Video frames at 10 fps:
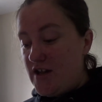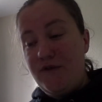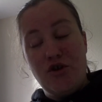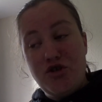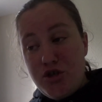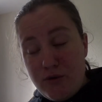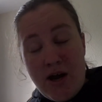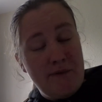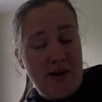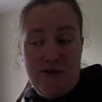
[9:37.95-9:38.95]
If you do
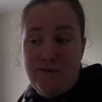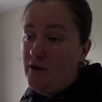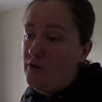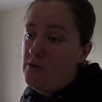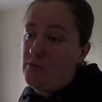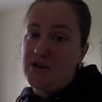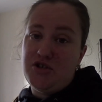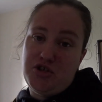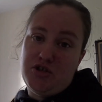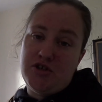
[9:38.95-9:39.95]
have any follow-up
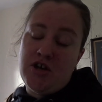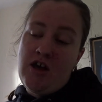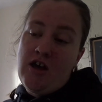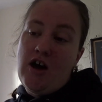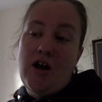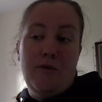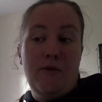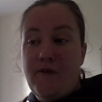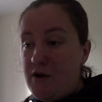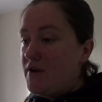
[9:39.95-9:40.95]
questions, I will
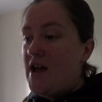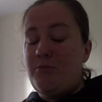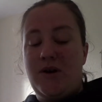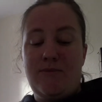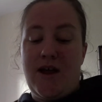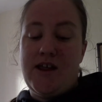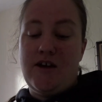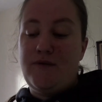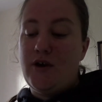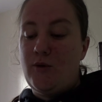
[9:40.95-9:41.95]
very happily make a
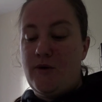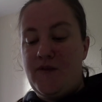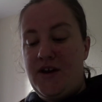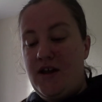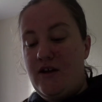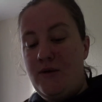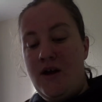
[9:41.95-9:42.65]
follow-up video.